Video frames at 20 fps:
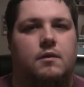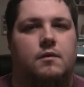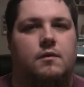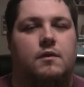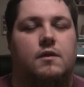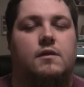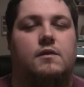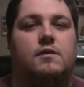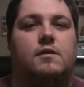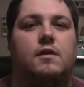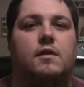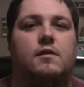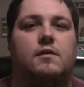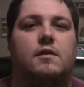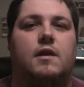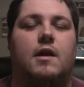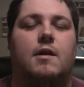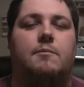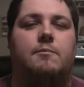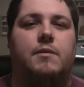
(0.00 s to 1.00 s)
This does
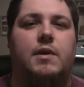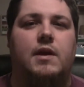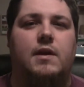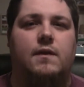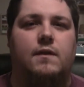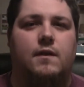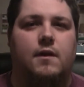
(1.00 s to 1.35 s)
not mean,